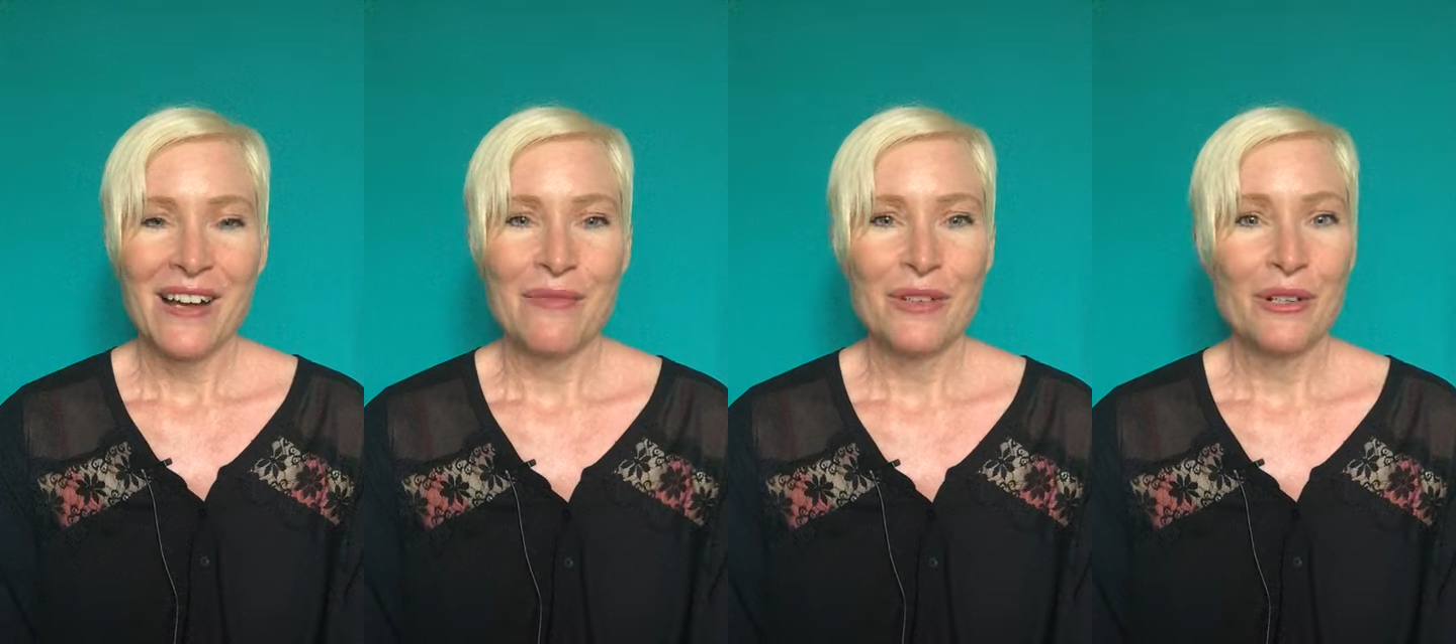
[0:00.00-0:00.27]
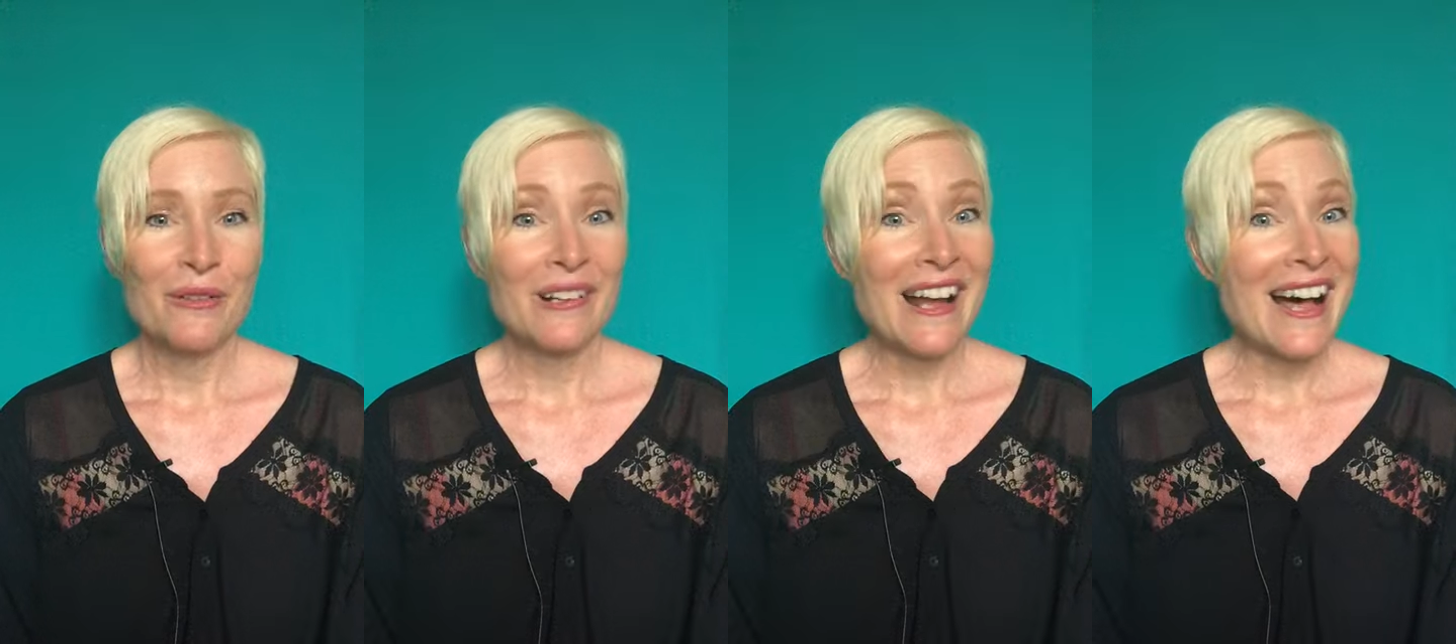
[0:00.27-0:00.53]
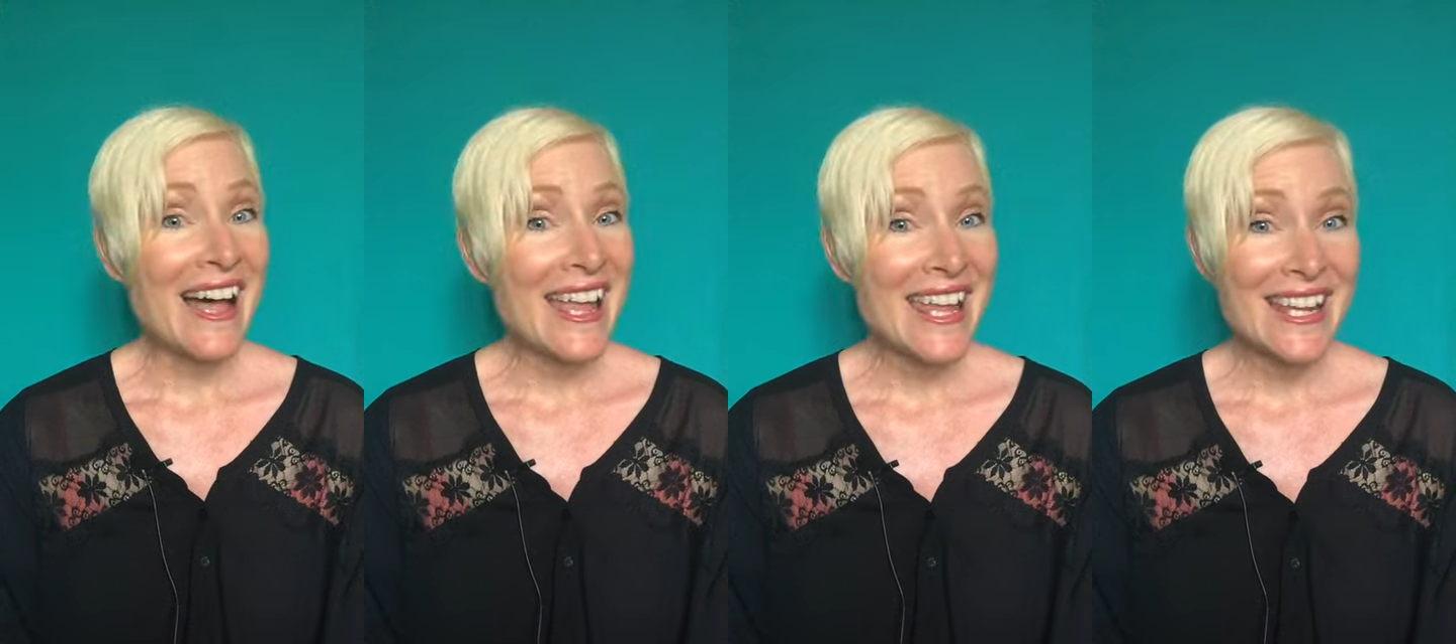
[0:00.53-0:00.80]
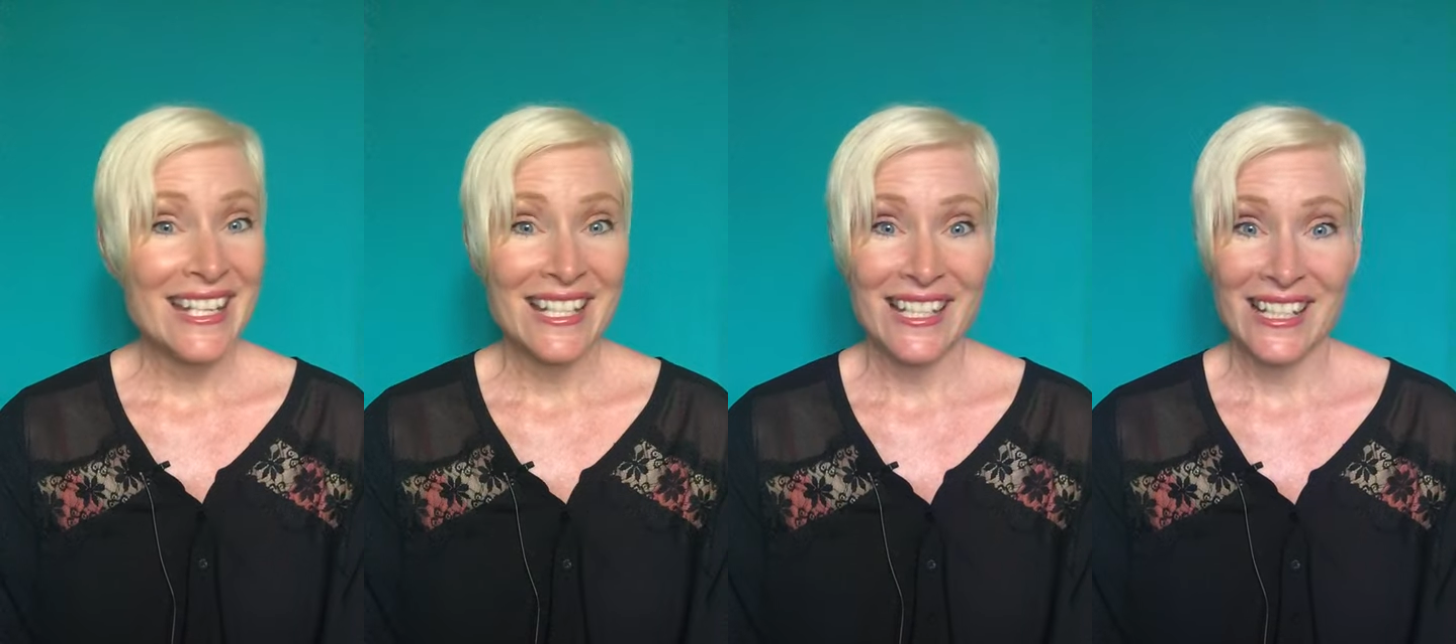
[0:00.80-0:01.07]
a
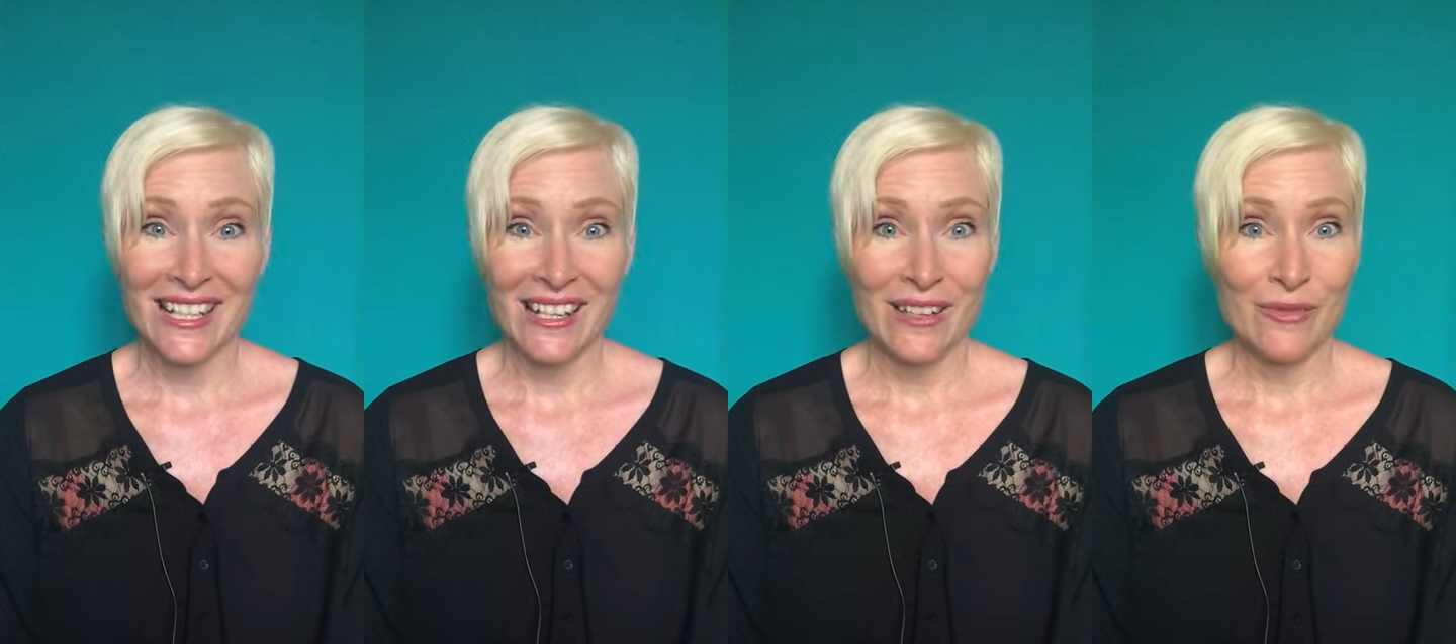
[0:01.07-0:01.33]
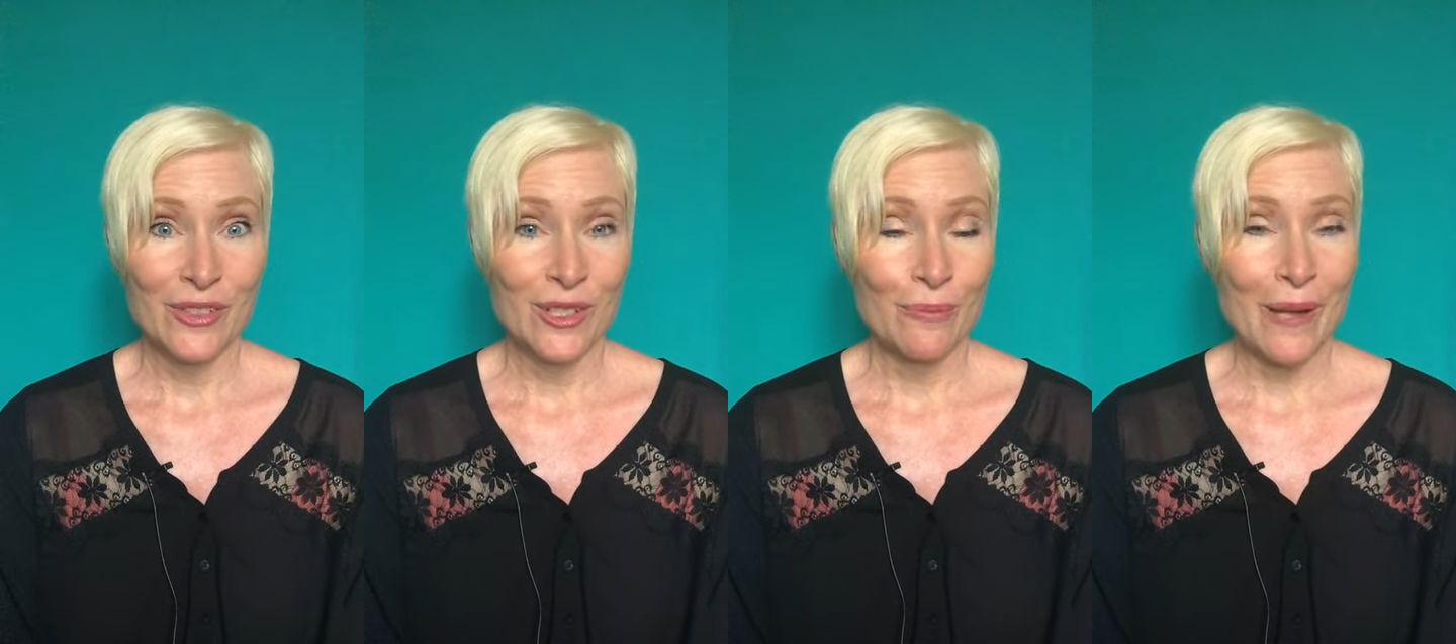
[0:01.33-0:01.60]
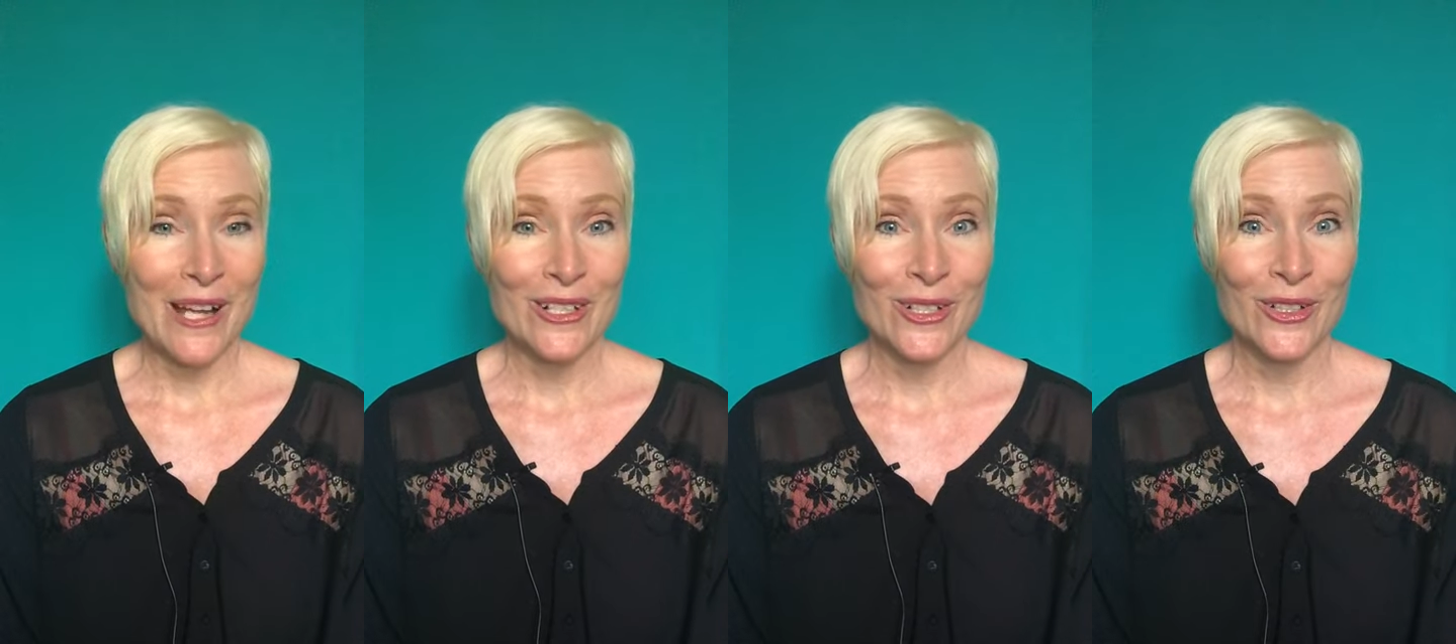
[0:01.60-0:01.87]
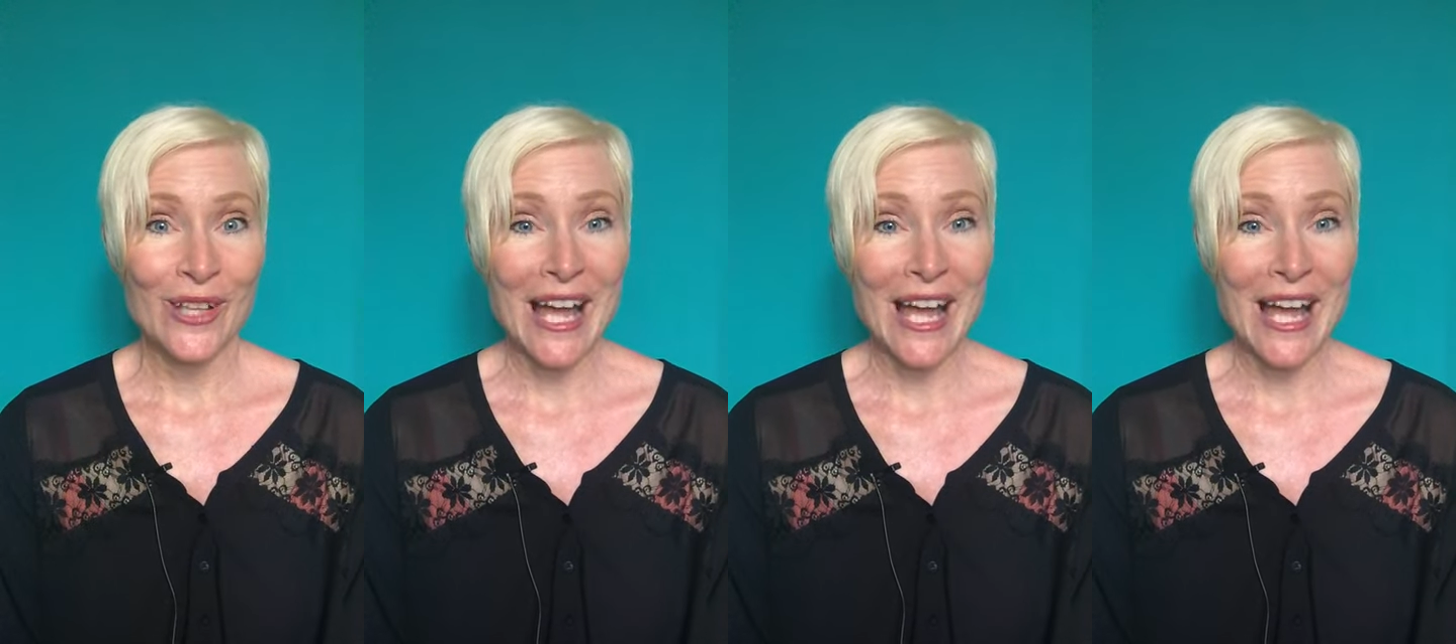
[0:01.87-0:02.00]
variety of special